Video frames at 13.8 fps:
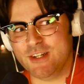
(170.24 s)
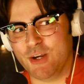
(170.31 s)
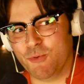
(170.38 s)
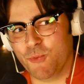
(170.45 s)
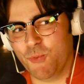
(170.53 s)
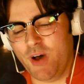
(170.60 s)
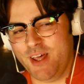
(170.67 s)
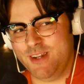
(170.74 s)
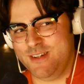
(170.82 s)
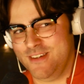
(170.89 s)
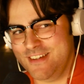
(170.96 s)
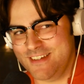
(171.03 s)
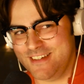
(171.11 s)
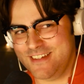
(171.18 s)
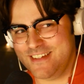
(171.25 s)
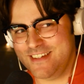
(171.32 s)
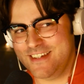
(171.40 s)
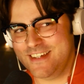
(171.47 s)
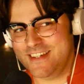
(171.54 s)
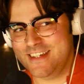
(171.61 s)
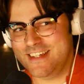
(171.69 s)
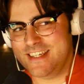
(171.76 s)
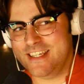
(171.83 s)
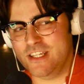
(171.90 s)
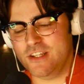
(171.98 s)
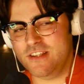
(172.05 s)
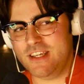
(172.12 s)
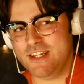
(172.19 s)
I run
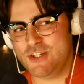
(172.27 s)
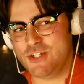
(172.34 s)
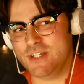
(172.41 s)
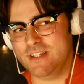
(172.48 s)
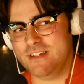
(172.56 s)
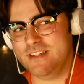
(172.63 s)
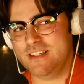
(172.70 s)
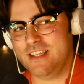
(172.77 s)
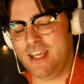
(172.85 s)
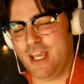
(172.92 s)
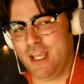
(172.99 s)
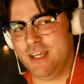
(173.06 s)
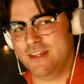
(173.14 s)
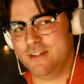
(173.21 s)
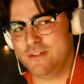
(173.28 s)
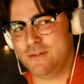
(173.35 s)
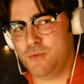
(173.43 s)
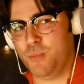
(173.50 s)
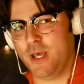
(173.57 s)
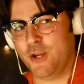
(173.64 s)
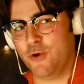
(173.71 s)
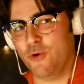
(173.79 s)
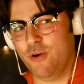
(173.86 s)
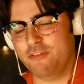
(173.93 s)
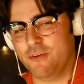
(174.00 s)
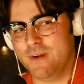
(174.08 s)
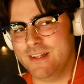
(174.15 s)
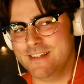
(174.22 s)
into the kitchen, and my
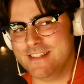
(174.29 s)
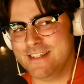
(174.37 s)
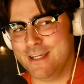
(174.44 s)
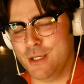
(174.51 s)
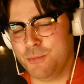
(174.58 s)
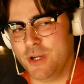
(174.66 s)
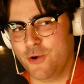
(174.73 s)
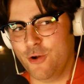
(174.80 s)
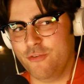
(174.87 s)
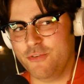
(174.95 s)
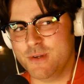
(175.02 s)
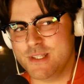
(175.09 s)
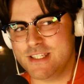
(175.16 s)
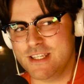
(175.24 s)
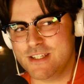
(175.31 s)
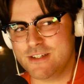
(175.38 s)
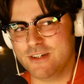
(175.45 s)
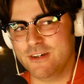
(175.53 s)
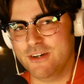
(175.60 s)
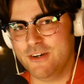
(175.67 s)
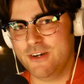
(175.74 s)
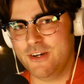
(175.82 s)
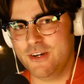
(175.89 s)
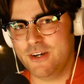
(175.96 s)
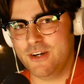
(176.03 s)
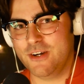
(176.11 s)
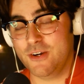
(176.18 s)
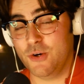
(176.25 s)
girlfriend and my girlfriend's sister
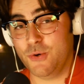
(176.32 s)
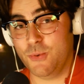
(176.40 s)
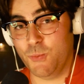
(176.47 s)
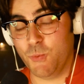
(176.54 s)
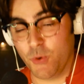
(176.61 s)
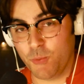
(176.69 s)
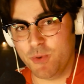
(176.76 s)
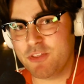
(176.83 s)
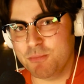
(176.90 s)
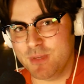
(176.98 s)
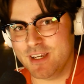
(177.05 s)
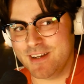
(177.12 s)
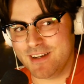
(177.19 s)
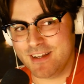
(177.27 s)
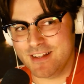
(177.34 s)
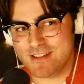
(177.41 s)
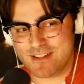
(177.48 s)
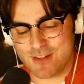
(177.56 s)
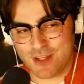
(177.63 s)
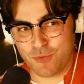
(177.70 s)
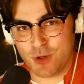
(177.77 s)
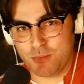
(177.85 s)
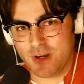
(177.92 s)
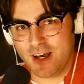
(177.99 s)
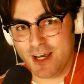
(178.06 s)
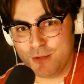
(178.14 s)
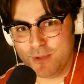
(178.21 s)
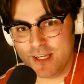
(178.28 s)
were with me, and so they run
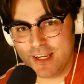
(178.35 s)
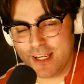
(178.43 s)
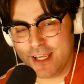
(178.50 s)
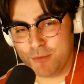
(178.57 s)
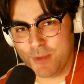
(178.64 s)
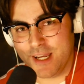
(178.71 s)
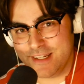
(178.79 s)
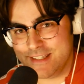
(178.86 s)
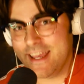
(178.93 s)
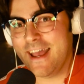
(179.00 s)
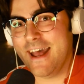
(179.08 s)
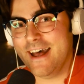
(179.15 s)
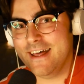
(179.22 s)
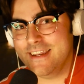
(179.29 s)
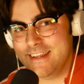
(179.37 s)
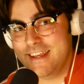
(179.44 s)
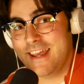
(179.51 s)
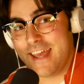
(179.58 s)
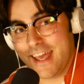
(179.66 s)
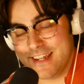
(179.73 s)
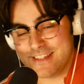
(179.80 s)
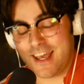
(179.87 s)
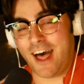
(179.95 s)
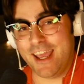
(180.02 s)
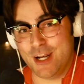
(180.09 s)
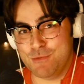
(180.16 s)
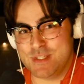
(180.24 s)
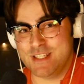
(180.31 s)
behind me, and my dad had
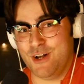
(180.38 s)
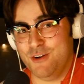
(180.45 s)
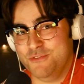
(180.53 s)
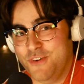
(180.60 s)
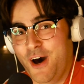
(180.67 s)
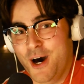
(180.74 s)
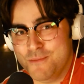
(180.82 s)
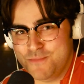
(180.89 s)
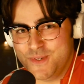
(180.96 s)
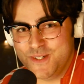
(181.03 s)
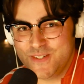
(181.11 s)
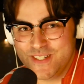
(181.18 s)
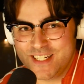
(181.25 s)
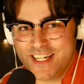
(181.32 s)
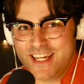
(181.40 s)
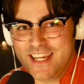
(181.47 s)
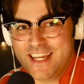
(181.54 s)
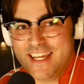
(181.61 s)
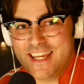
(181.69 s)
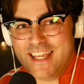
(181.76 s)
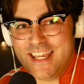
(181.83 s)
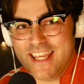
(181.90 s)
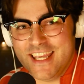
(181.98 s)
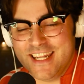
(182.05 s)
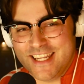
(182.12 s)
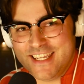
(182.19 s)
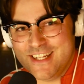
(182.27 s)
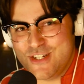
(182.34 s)
tied himself up in
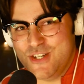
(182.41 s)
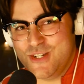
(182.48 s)
a kitchen